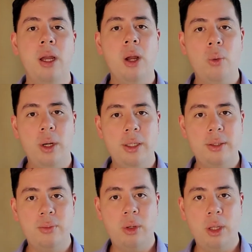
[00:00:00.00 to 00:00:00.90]

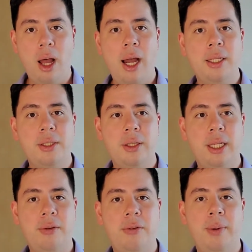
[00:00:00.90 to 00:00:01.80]
was reliant on the
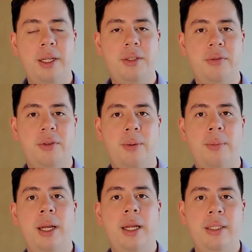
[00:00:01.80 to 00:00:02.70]
information from
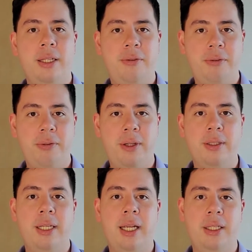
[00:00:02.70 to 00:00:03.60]
different
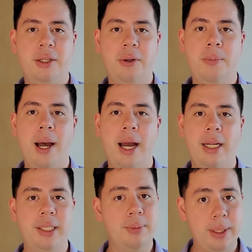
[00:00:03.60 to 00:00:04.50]
technical
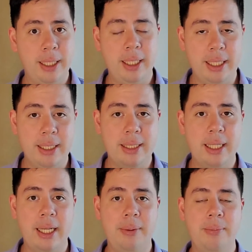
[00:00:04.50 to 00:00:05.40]
parties within his
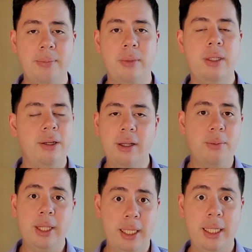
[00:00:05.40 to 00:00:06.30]
team,
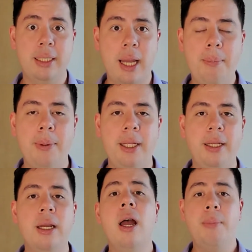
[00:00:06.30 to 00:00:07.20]
within his company,
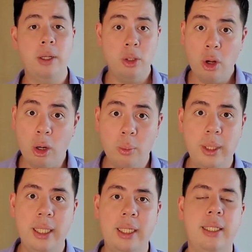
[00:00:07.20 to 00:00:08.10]
but not
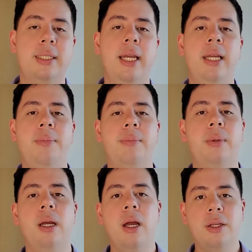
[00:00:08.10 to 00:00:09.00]
within his team.
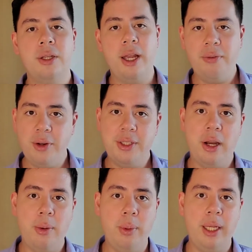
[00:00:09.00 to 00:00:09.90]
So every
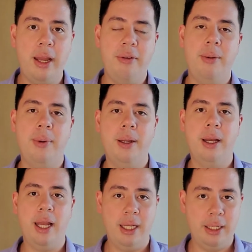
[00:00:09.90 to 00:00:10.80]
time we gave him
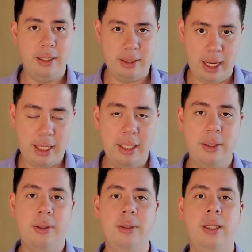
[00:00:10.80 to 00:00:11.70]
a
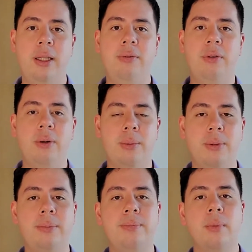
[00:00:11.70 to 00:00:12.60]
technical
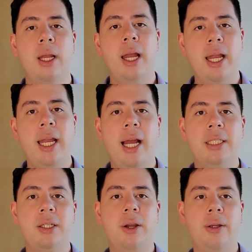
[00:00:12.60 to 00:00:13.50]
deliverable, he had
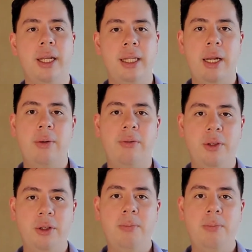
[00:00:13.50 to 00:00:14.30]
to go and get that reviewed